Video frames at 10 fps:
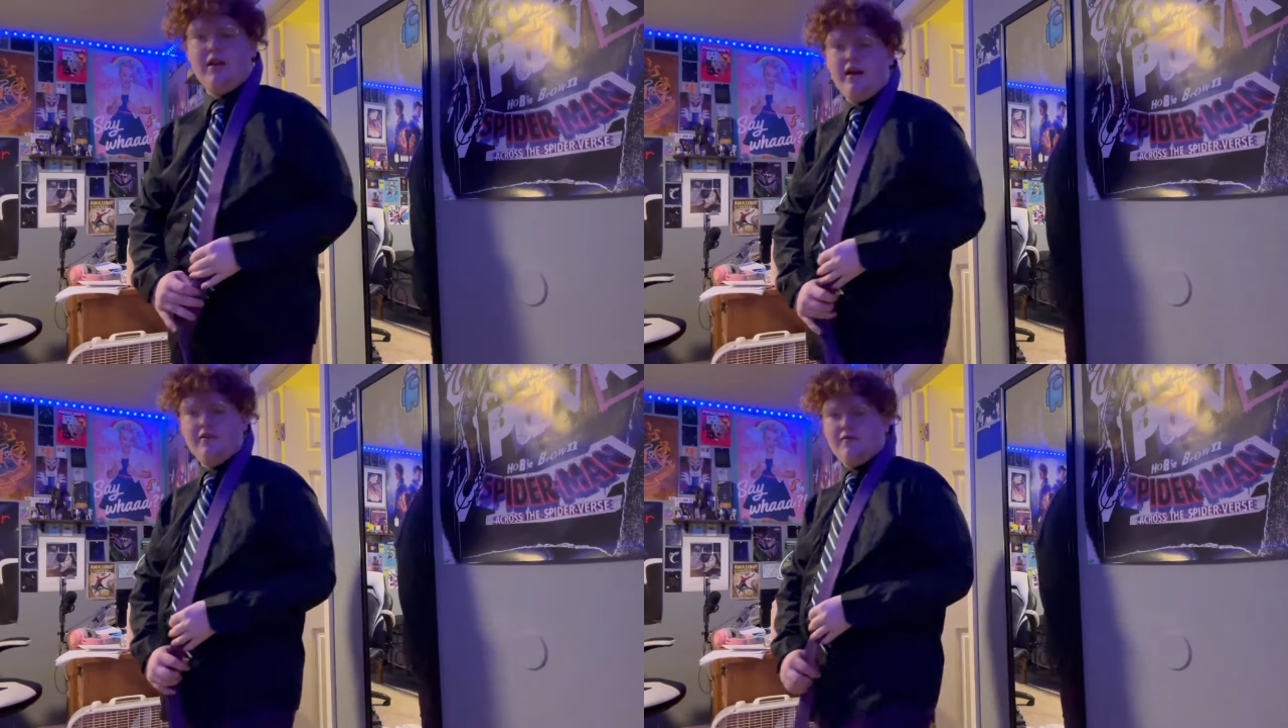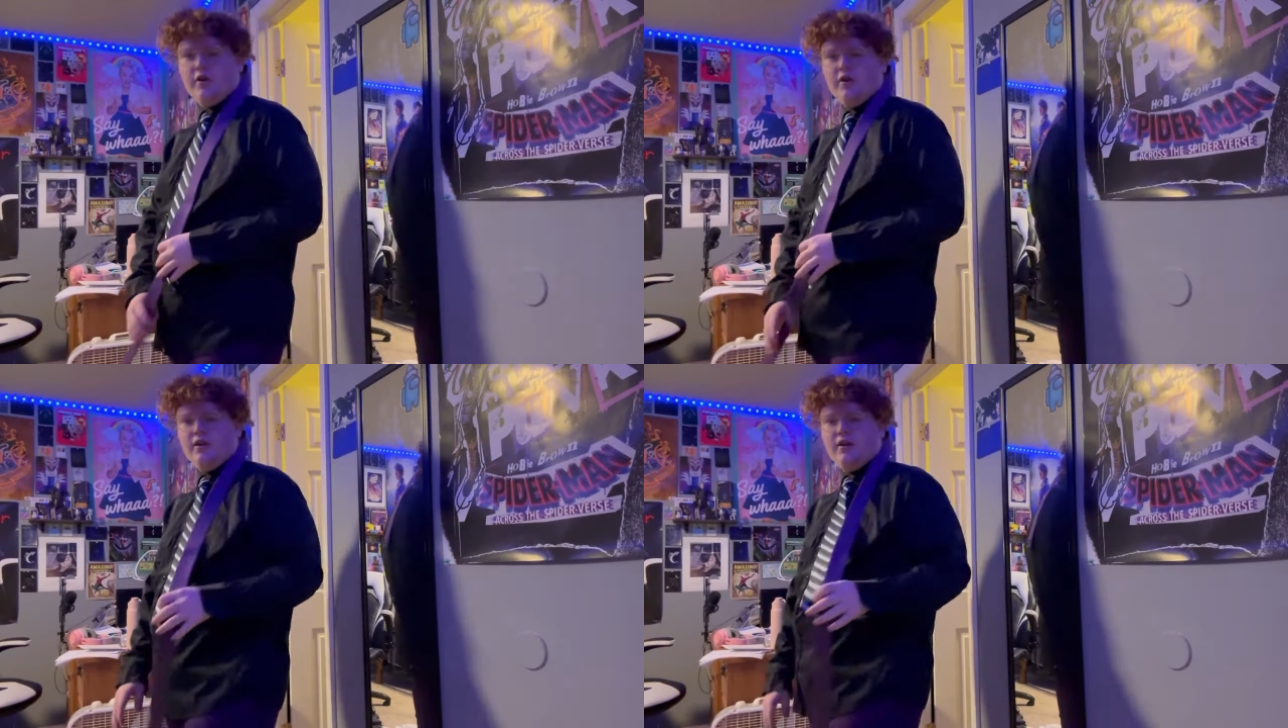hang in
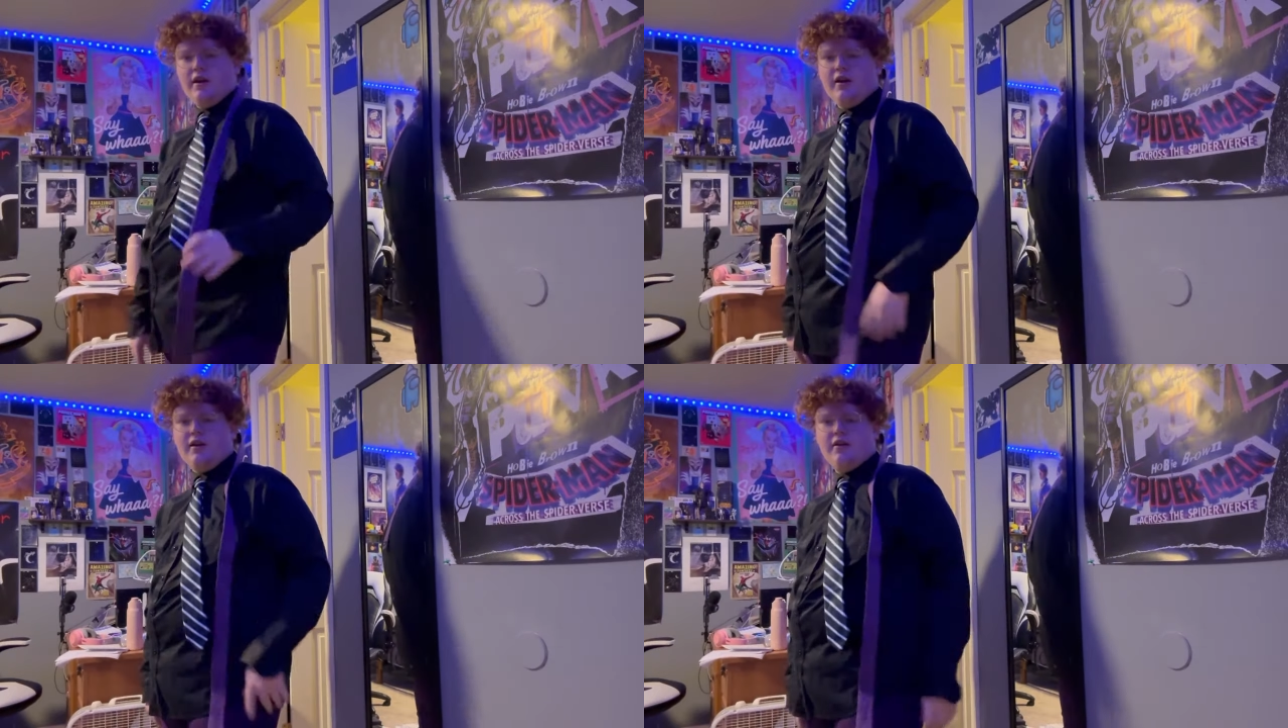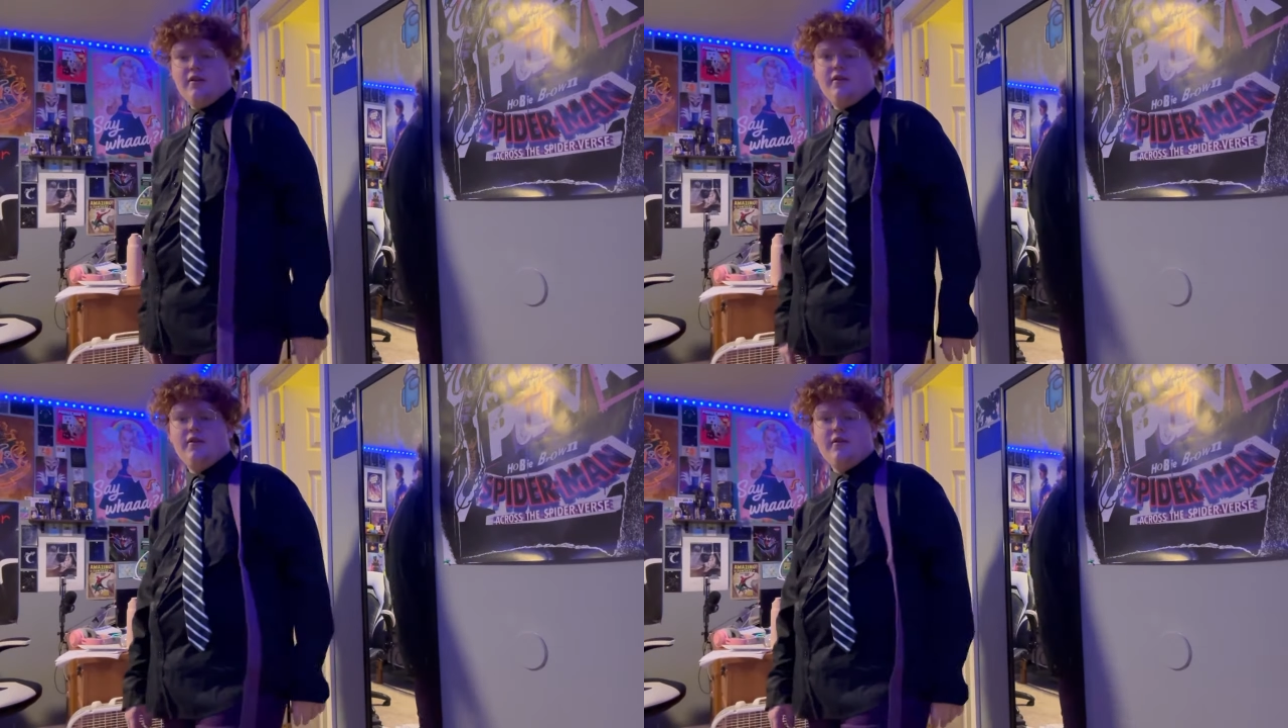front and like,
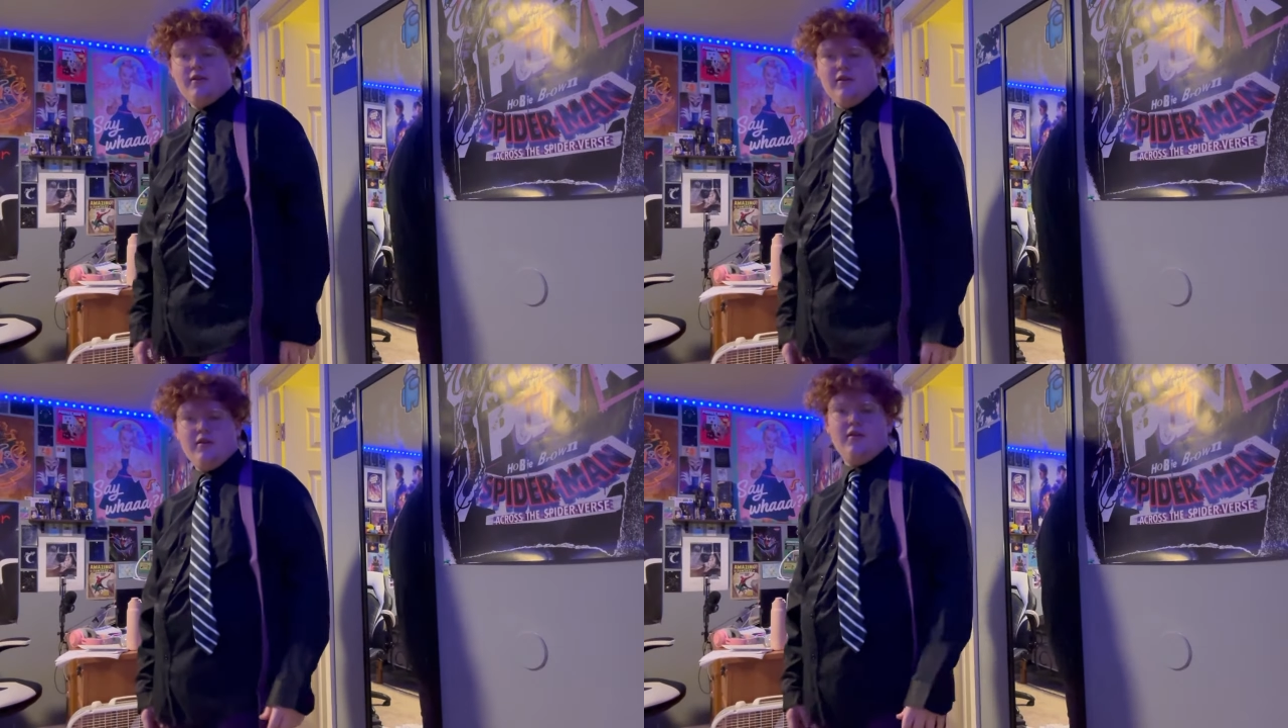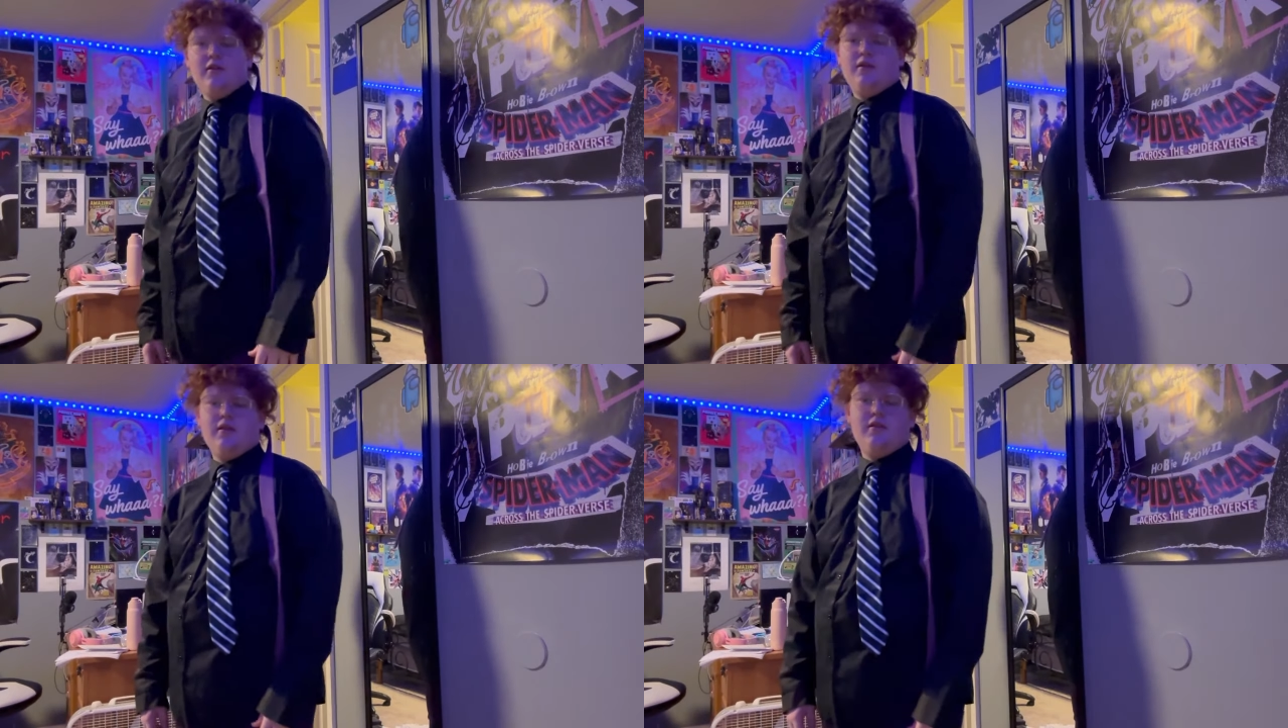I
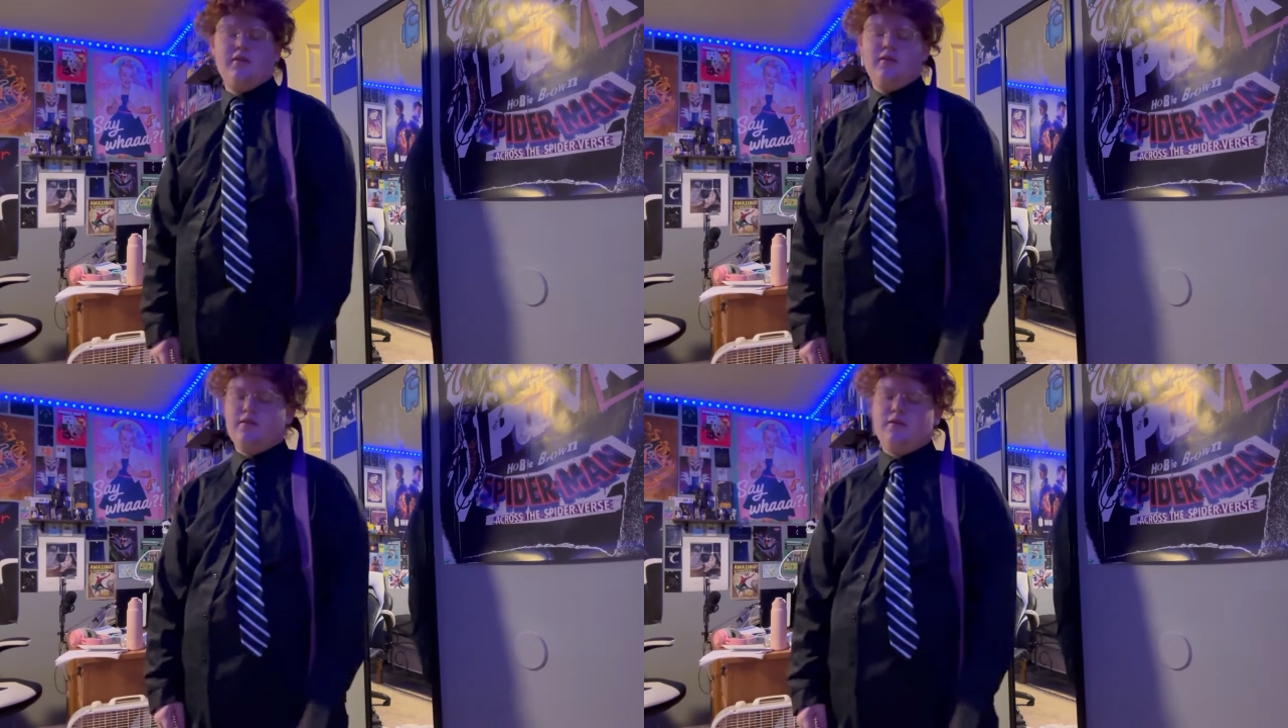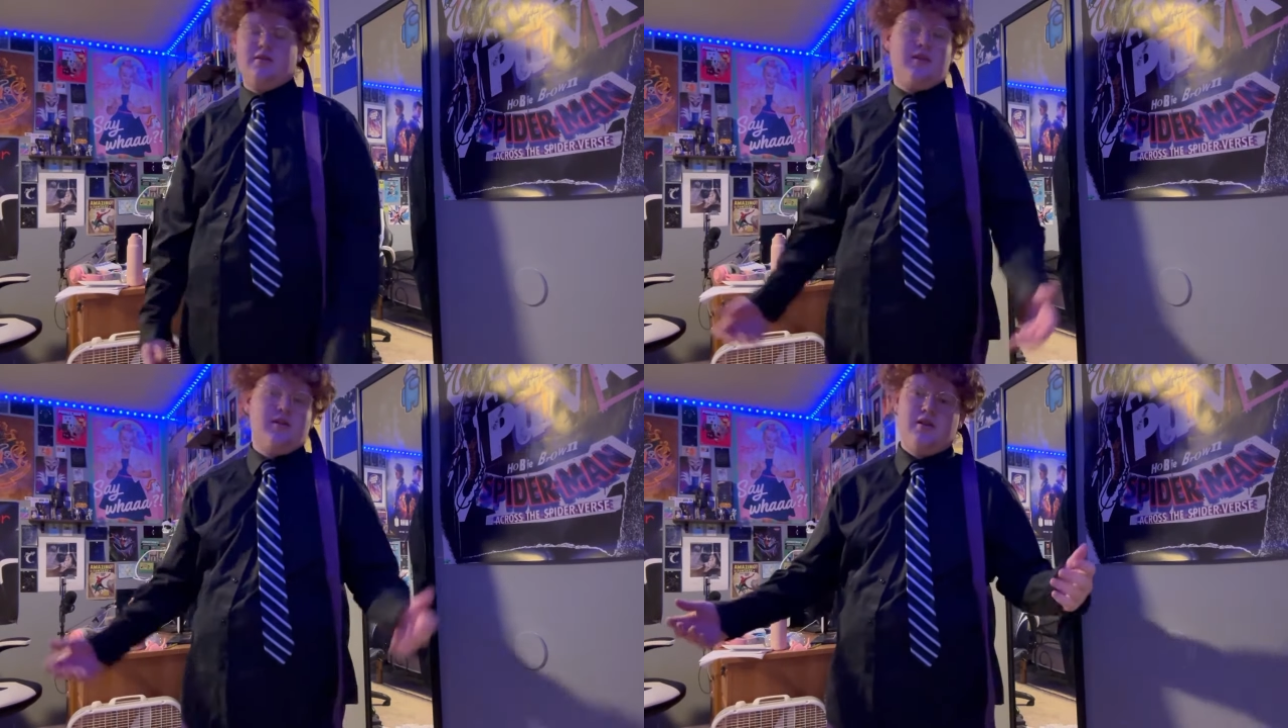
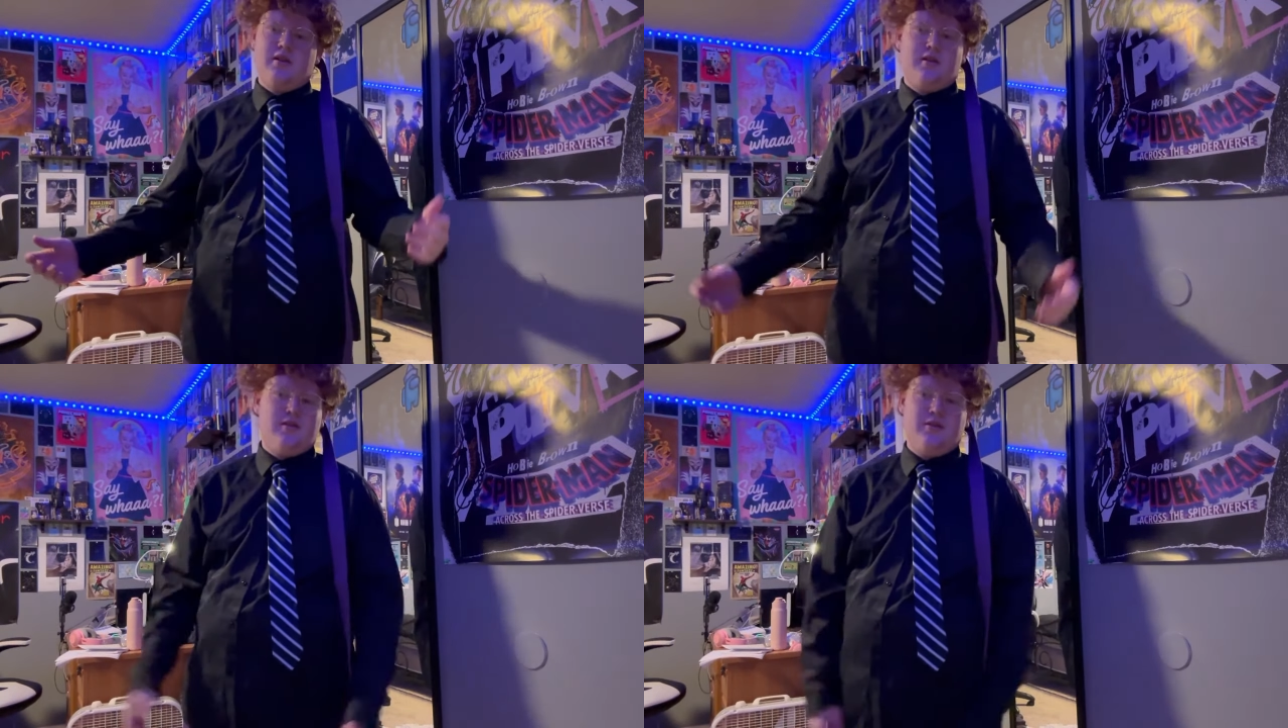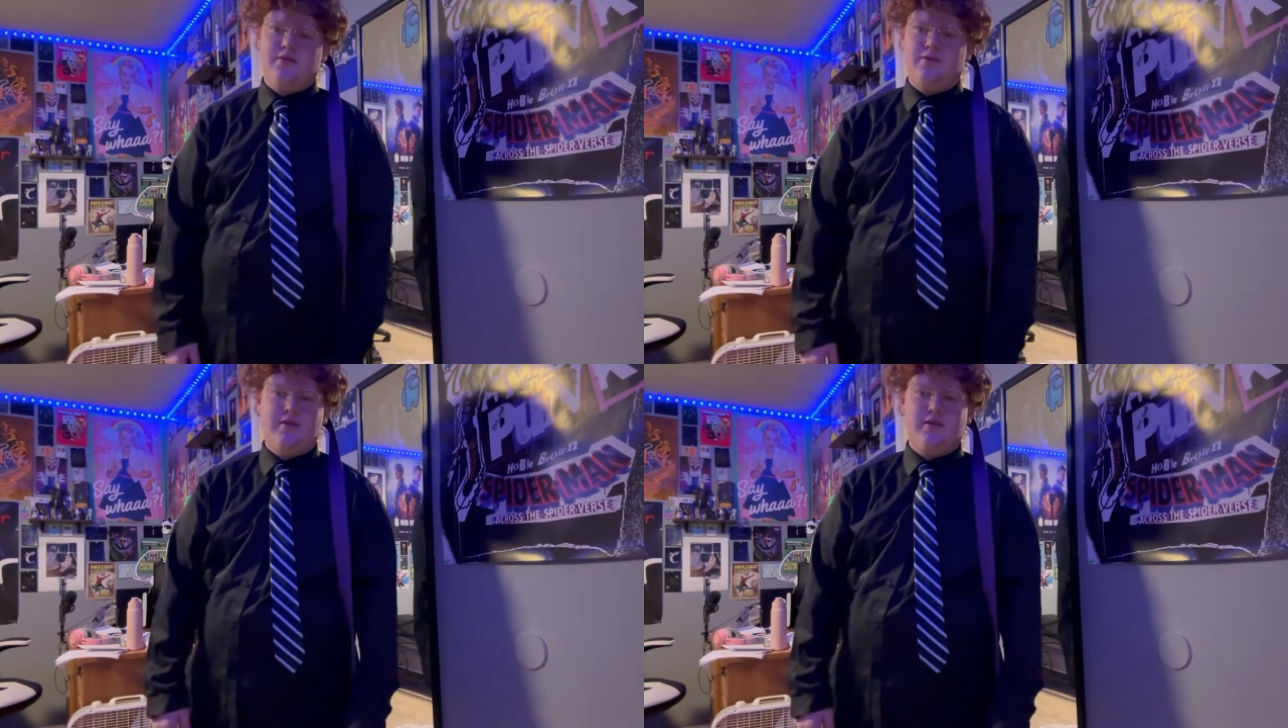don't know.